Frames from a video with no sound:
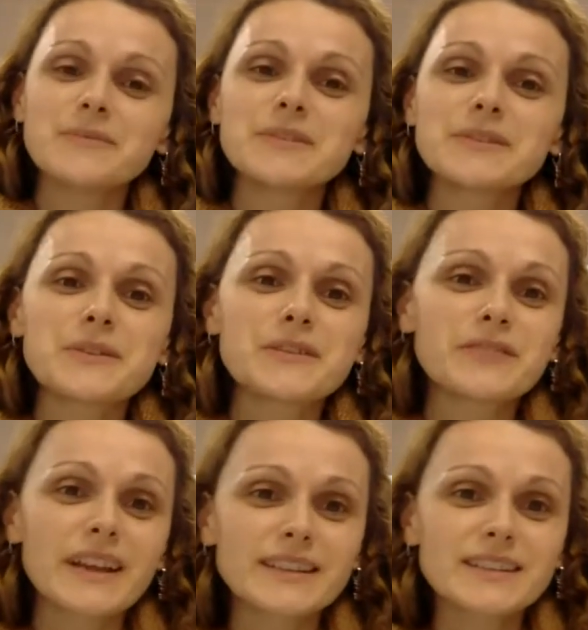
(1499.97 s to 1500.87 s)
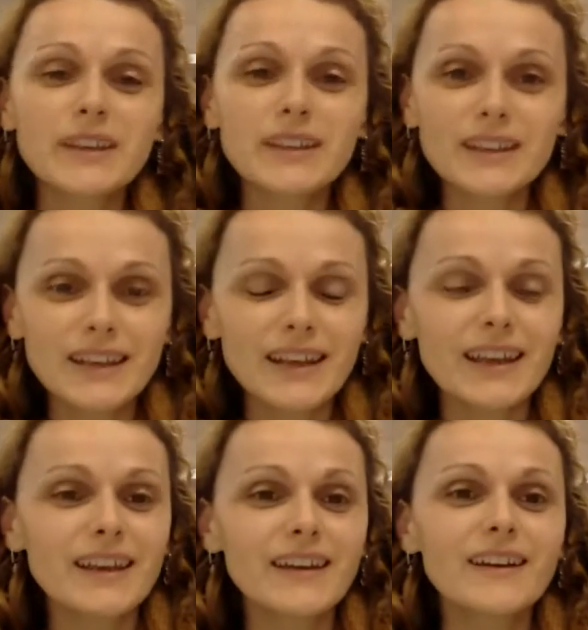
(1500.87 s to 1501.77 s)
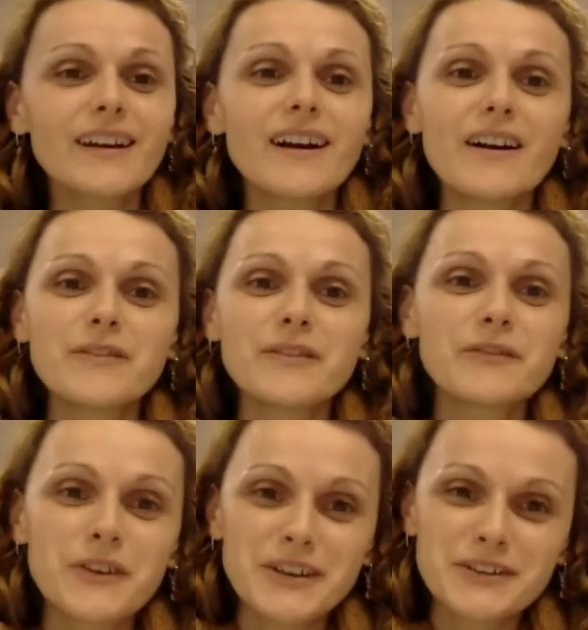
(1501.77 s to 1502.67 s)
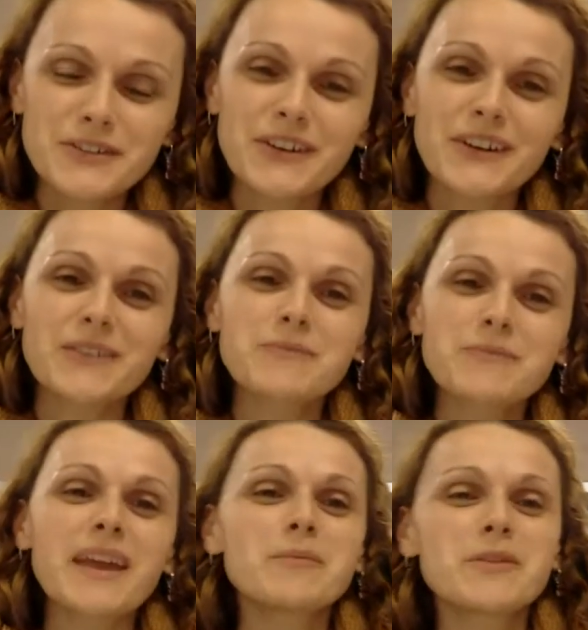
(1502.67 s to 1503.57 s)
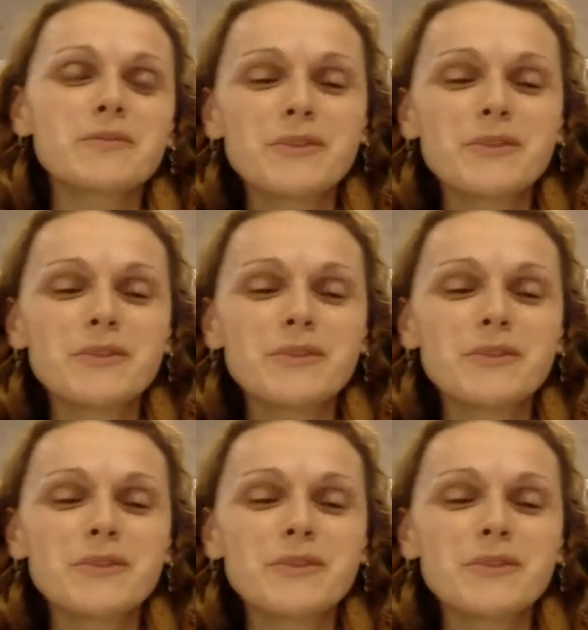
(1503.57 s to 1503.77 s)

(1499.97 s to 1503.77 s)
So the flexibility of the furniture, being able to move